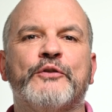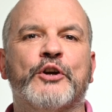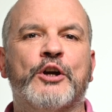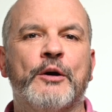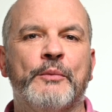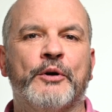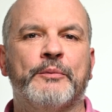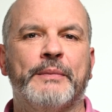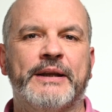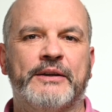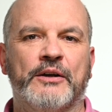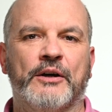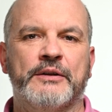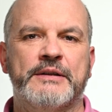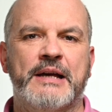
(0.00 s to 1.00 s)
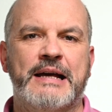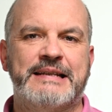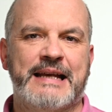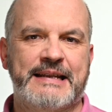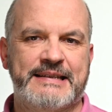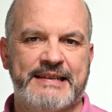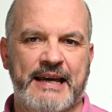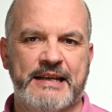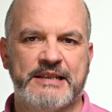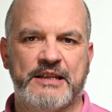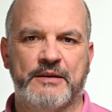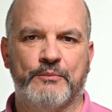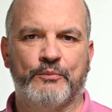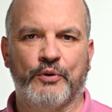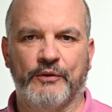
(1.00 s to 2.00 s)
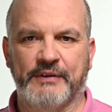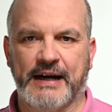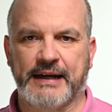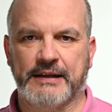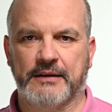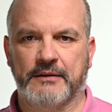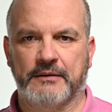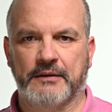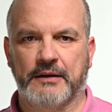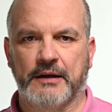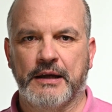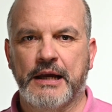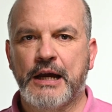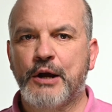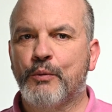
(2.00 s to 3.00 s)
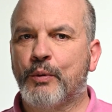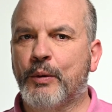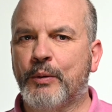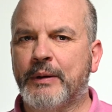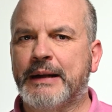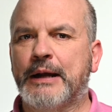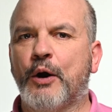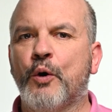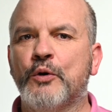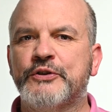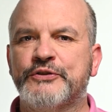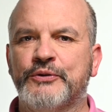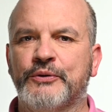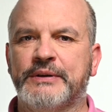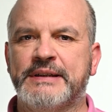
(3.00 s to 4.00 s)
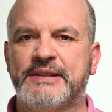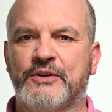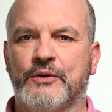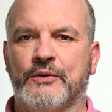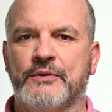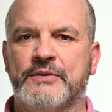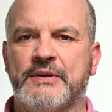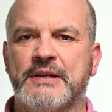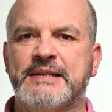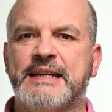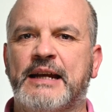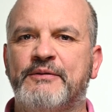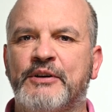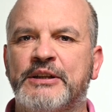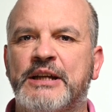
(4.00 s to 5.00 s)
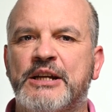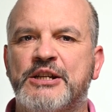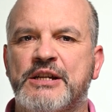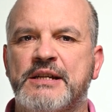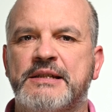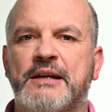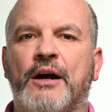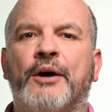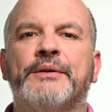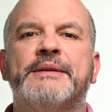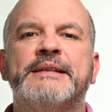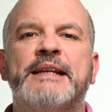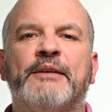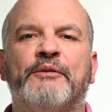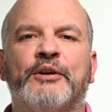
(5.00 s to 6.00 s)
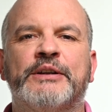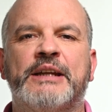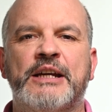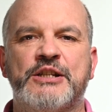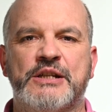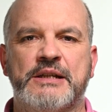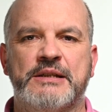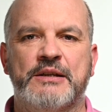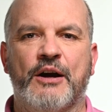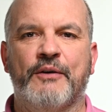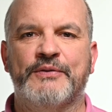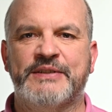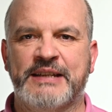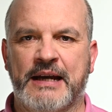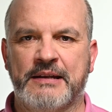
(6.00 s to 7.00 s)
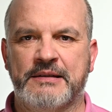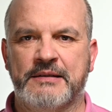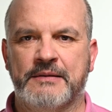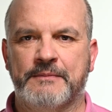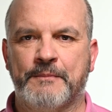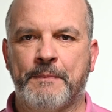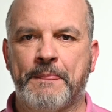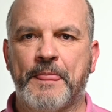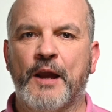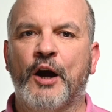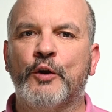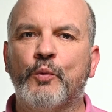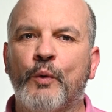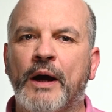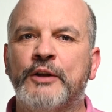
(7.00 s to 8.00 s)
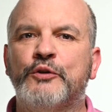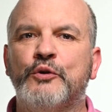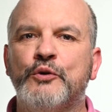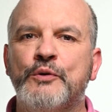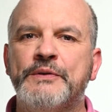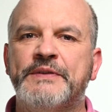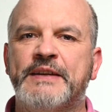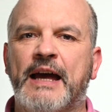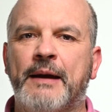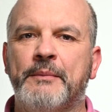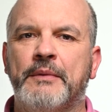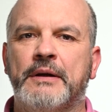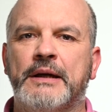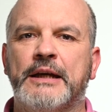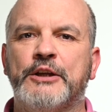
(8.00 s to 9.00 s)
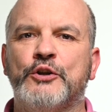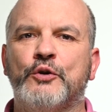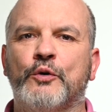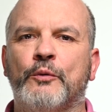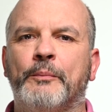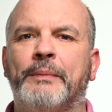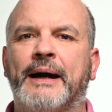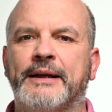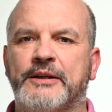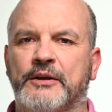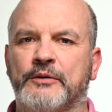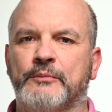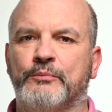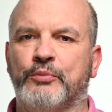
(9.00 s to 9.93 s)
the common methods that sets provide. We will also discuss the advantages and disadvantages of sets, and when to use them in your Python